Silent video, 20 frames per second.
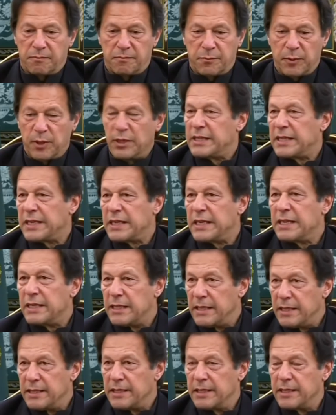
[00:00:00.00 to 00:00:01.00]
political
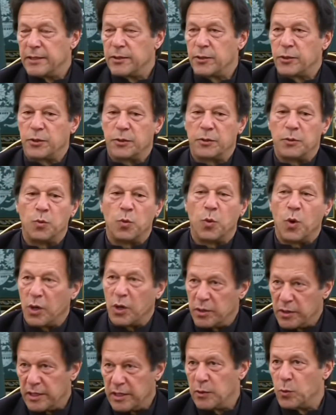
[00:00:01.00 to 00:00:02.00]
leader to
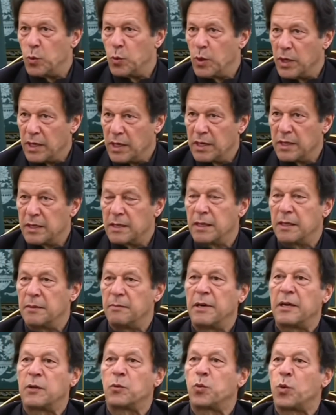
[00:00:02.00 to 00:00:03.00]
warn the world
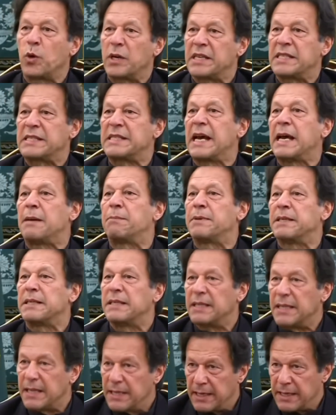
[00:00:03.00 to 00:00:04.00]
about what has happened
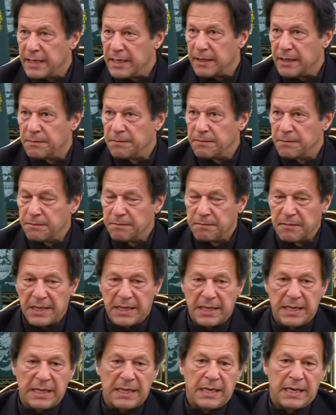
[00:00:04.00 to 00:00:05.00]
in India.
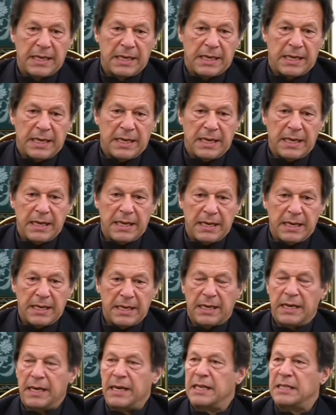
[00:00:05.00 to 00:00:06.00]
India
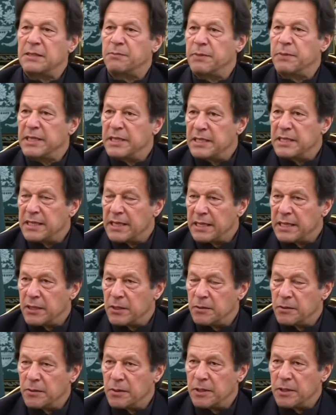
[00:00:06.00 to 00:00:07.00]
has been
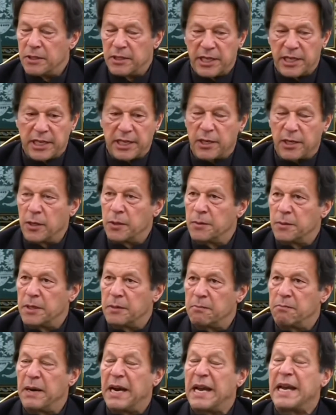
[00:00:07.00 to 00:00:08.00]
taken over
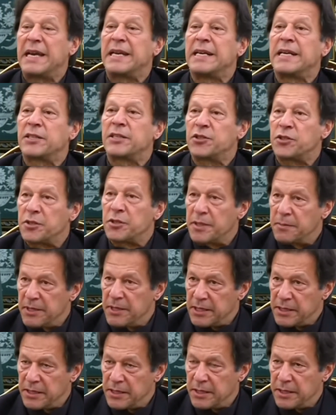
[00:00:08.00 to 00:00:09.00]
by an
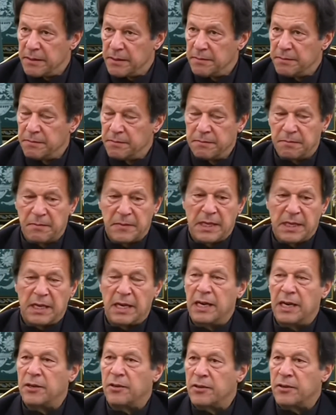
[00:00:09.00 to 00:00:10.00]
extremist,
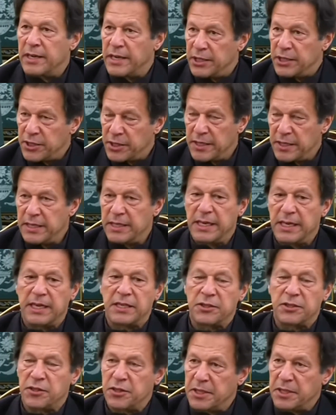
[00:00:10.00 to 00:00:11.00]
a racially
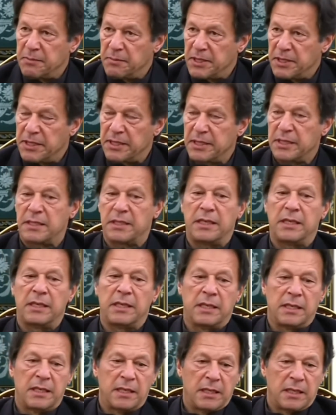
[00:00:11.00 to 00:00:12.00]
extremist,
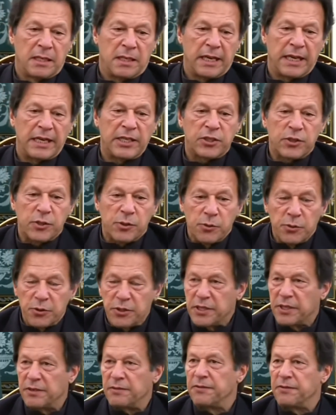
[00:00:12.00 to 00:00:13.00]

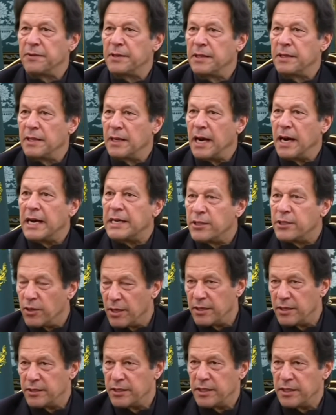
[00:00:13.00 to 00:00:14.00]
exclusive
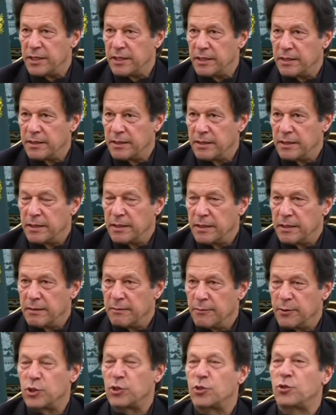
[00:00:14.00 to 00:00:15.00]
ideology,
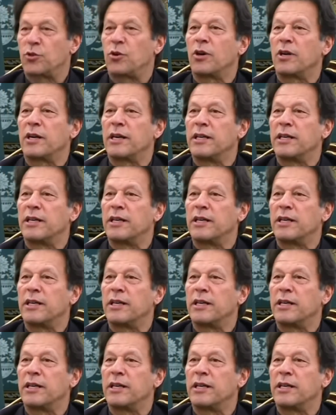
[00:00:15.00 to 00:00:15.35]
which is called